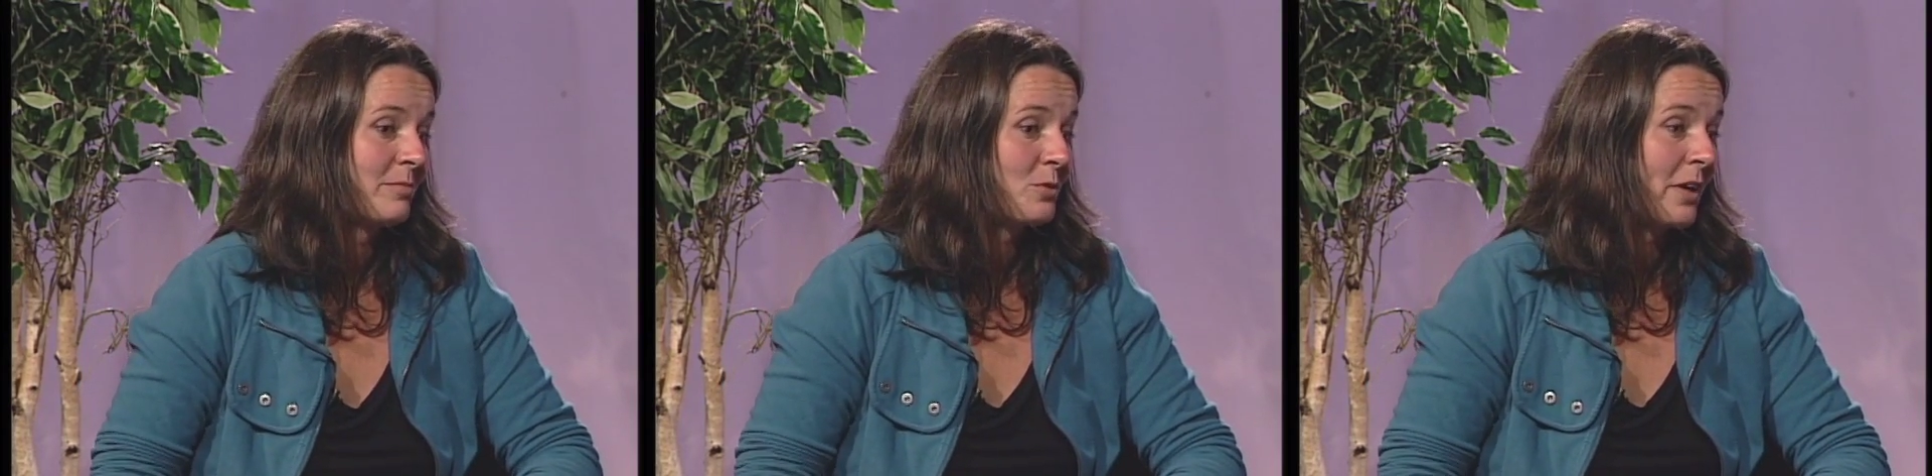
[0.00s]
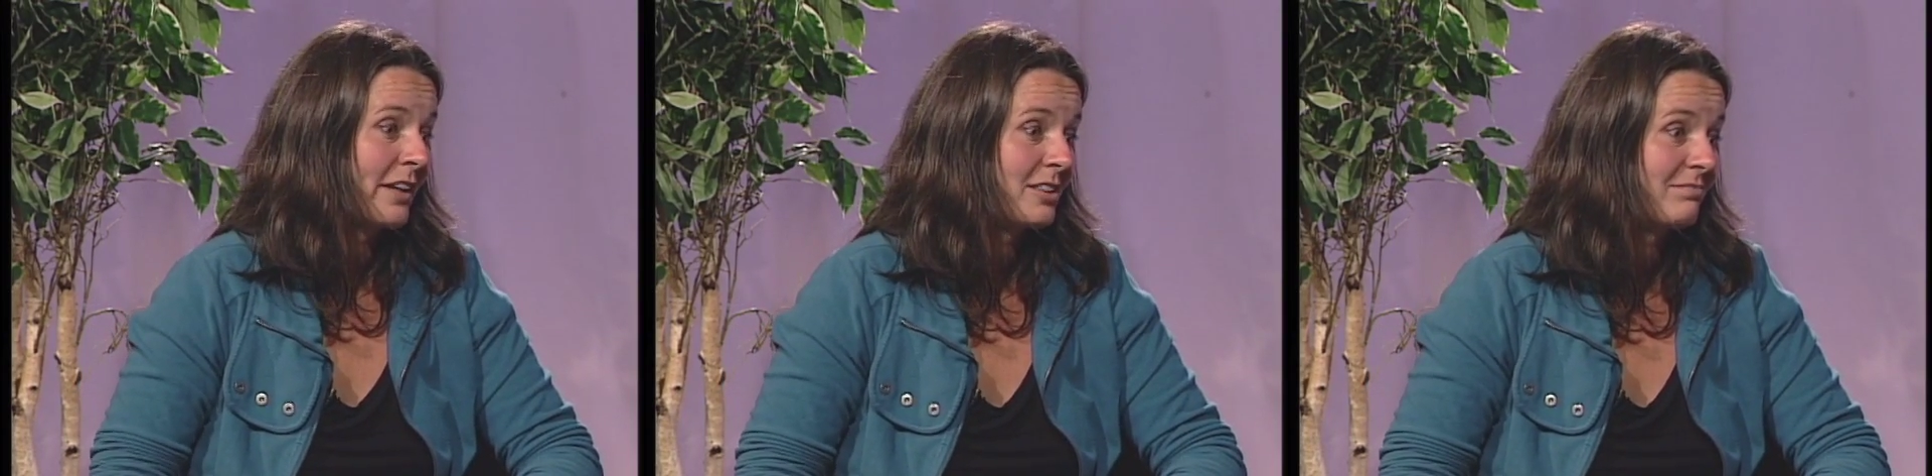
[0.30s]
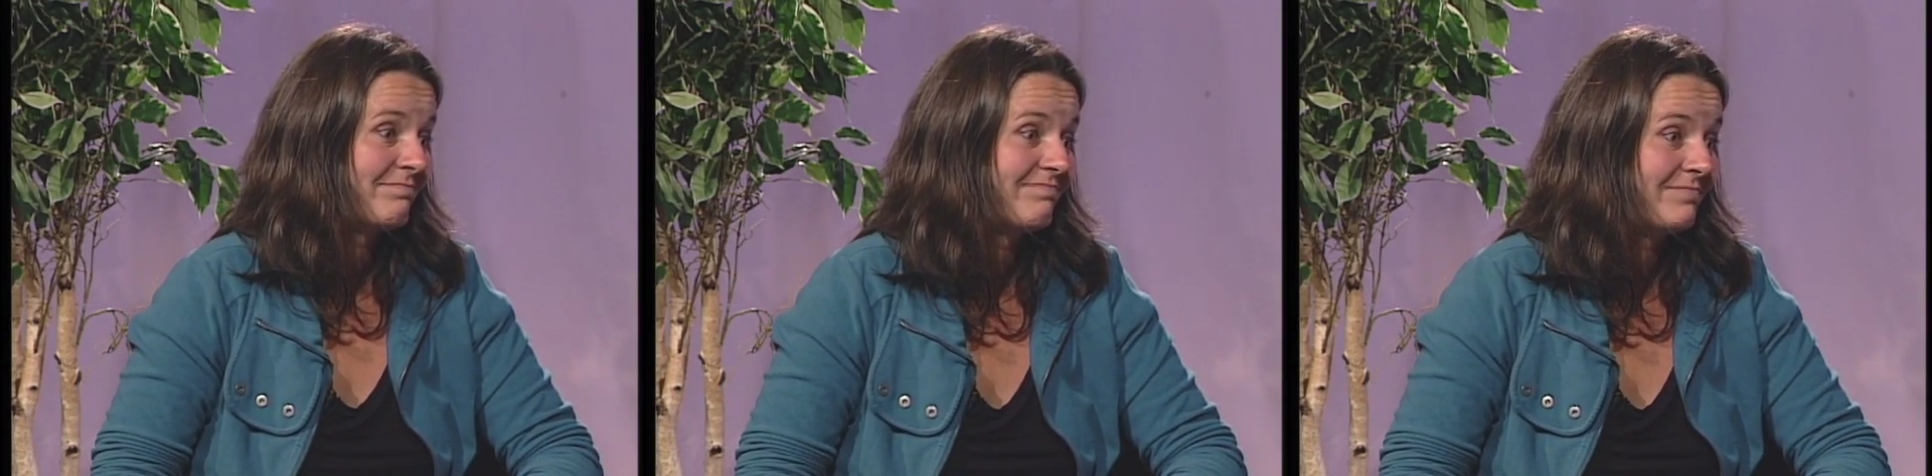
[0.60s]
Greg,
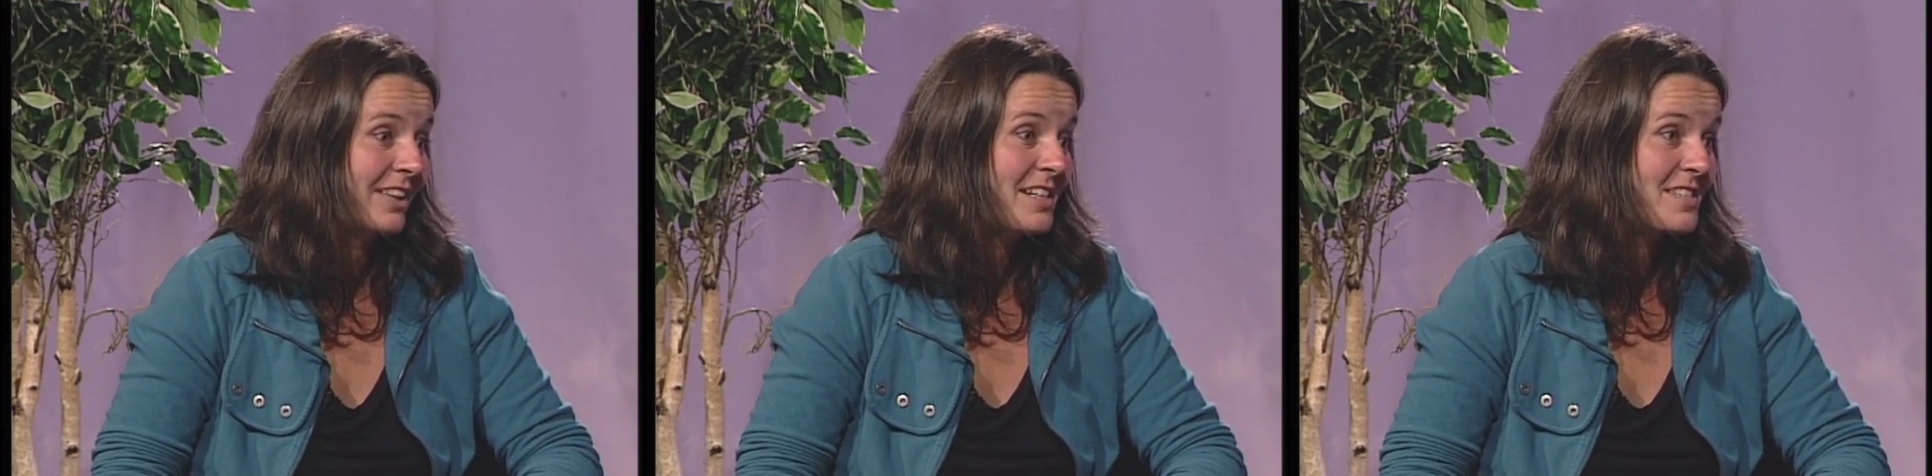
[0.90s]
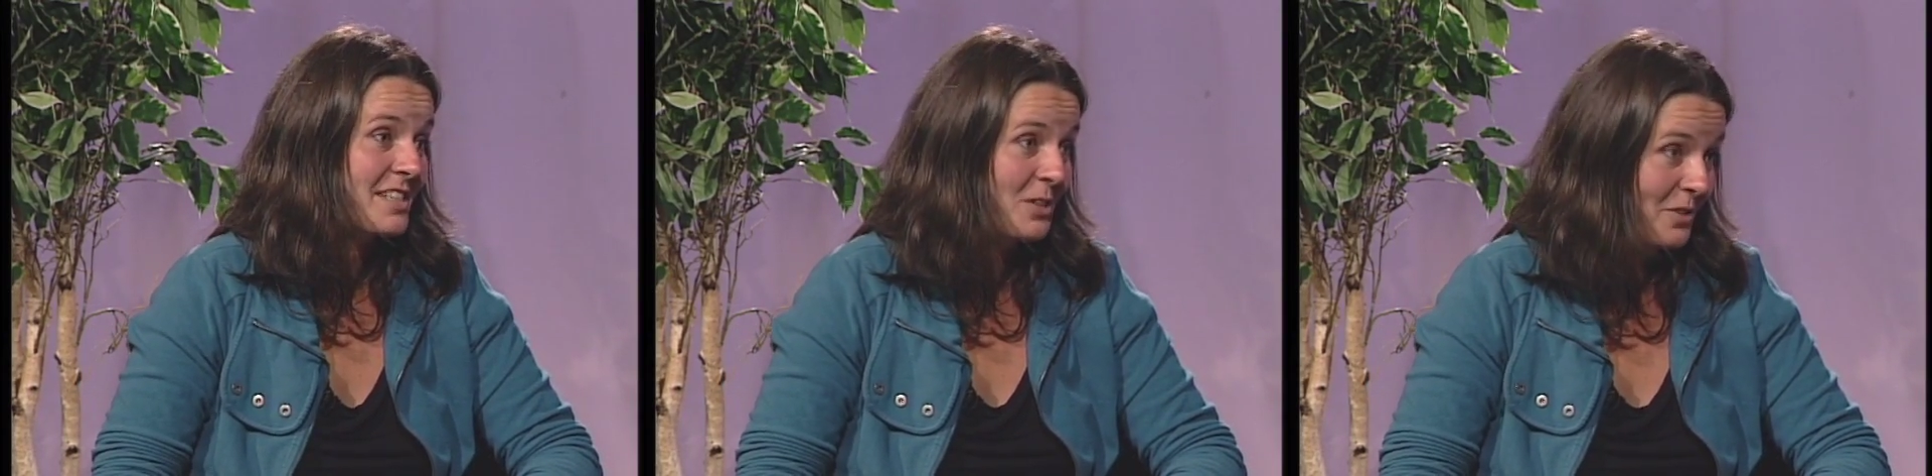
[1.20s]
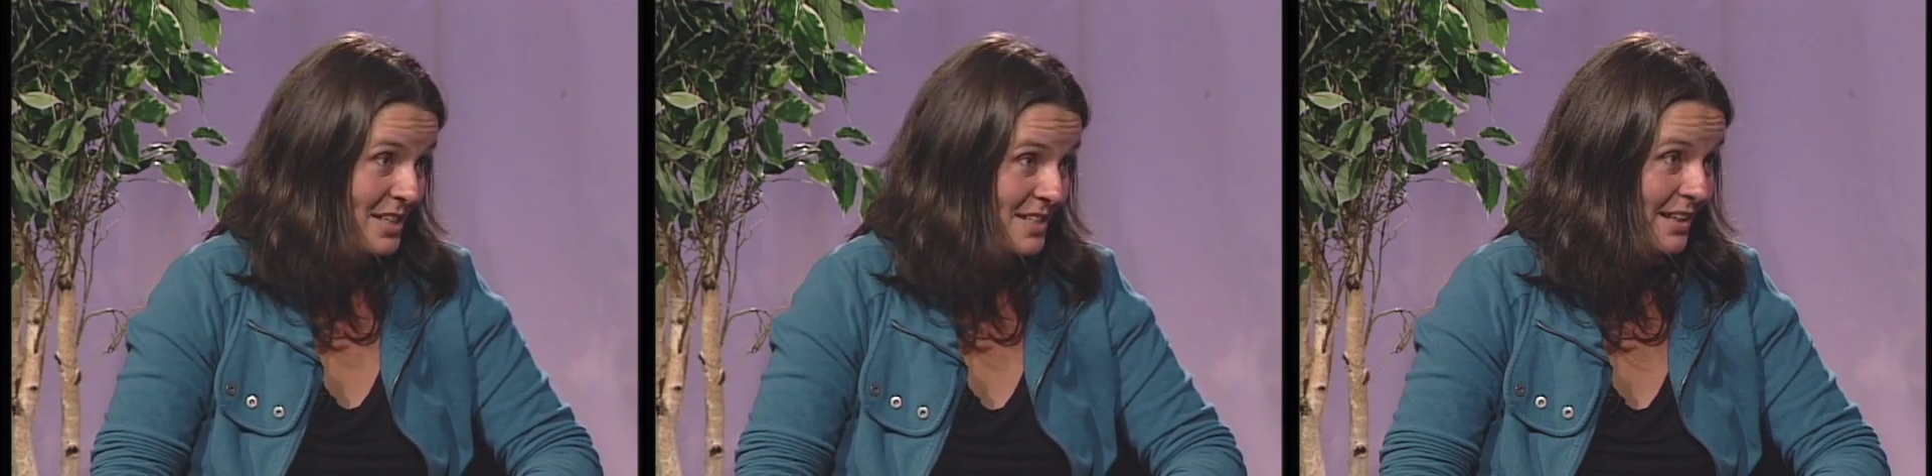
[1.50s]
I see your
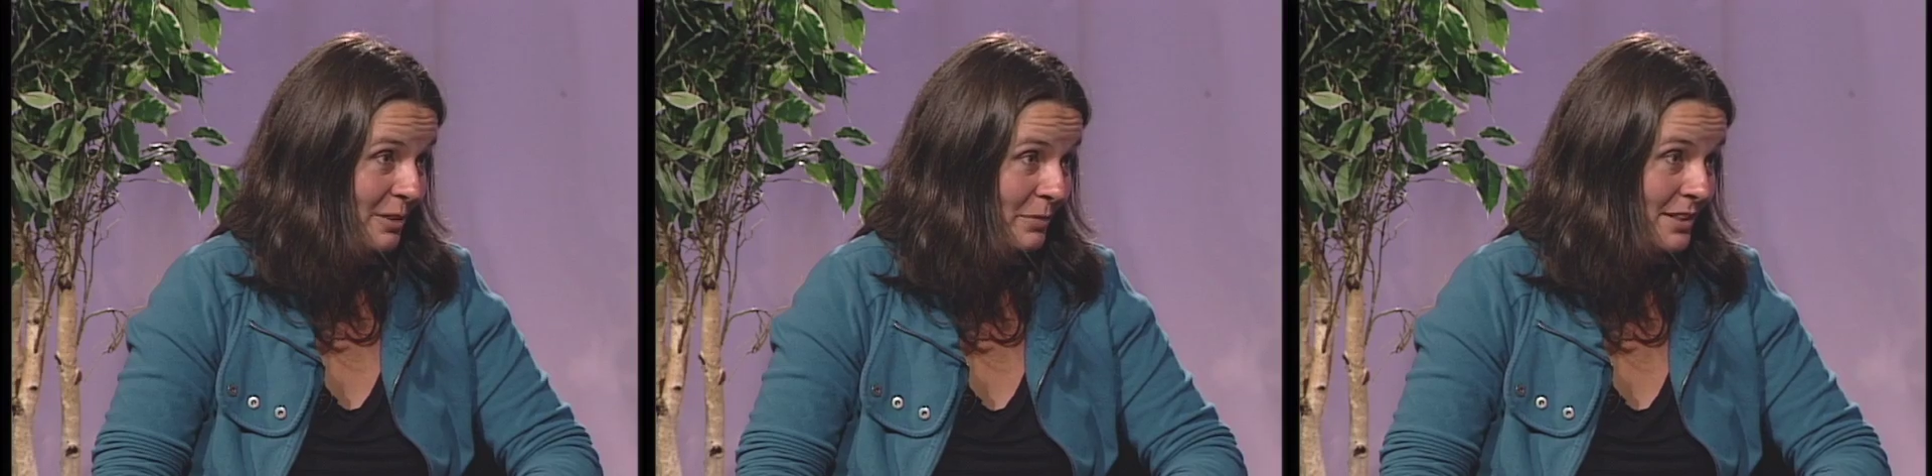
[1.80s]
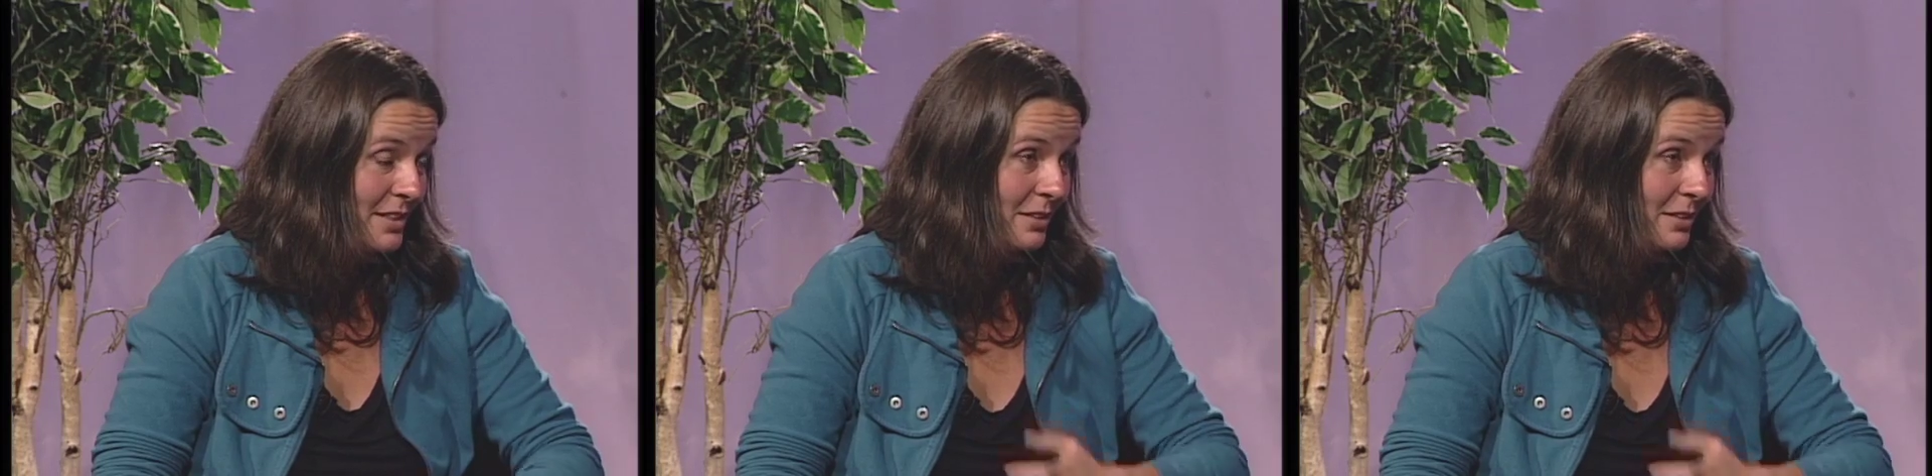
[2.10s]
excitement,